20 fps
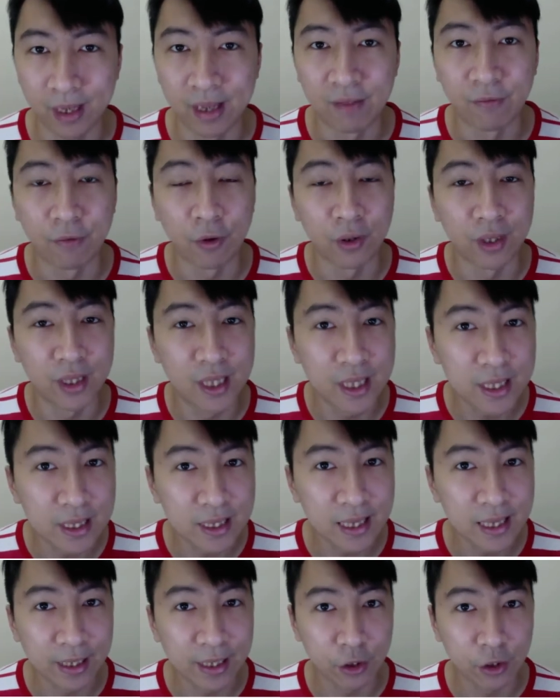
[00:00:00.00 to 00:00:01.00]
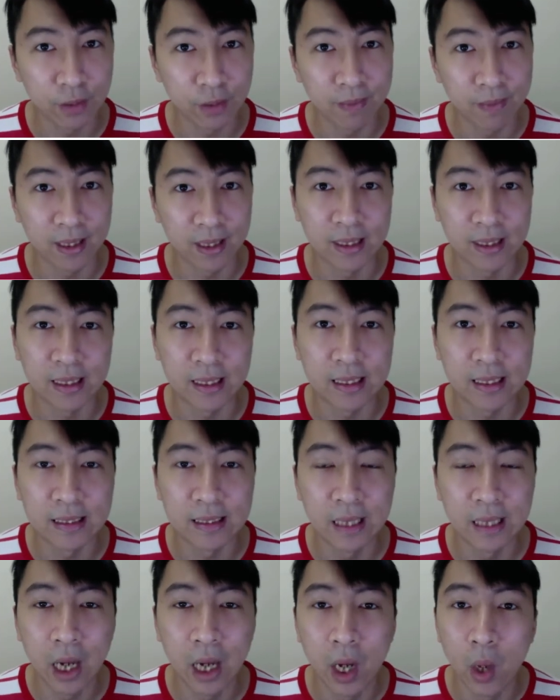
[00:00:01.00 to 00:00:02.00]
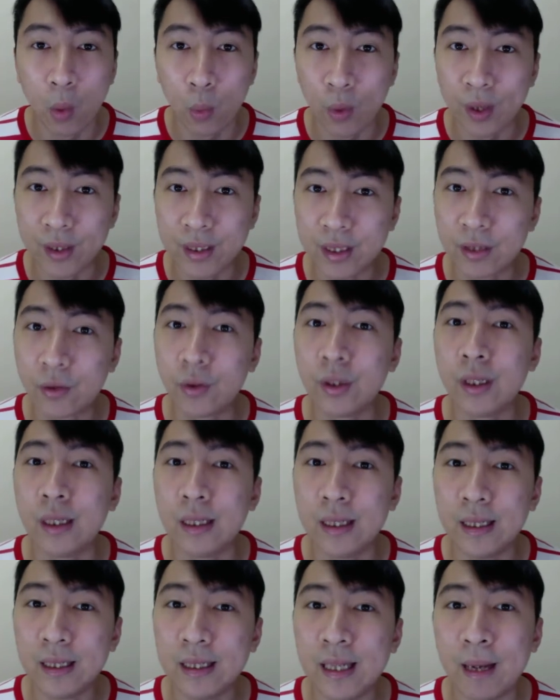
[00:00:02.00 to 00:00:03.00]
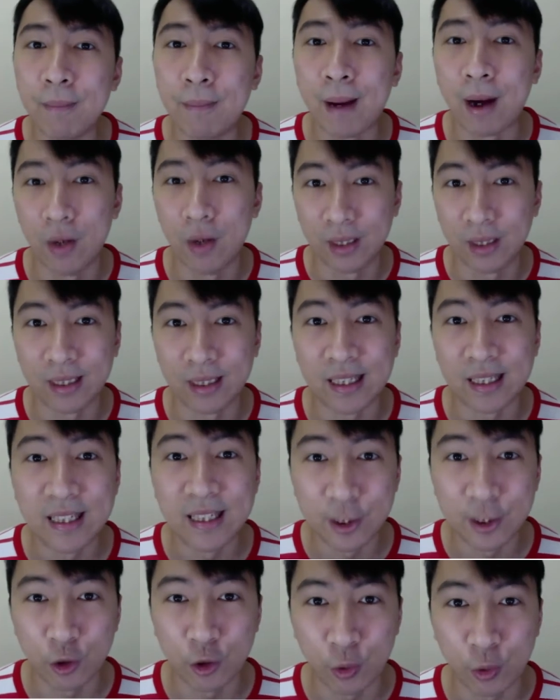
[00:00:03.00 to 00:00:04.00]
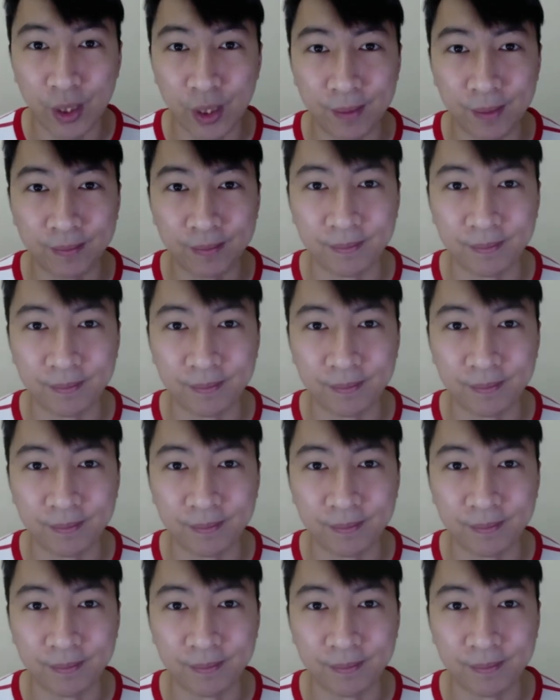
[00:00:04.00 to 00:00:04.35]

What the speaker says: And for this lecture particularly, we are just going to learn about the history.